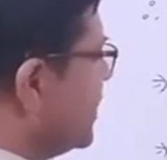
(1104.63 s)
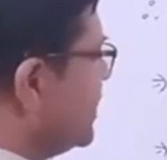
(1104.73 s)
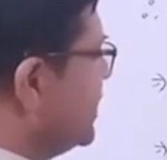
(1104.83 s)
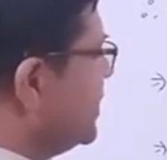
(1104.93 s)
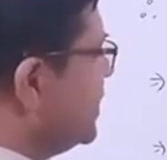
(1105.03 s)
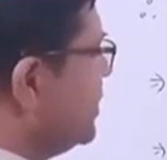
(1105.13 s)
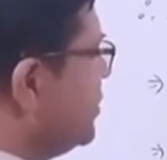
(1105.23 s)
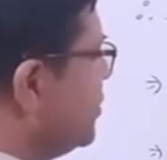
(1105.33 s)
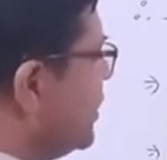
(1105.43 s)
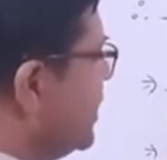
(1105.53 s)
DC
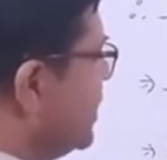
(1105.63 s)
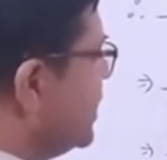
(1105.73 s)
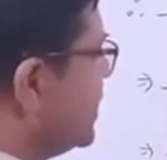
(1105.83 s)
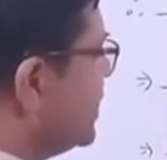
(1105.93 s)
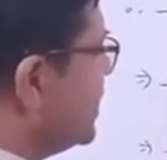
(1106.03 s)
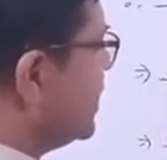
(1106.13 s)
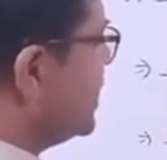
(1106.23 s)
into 1 is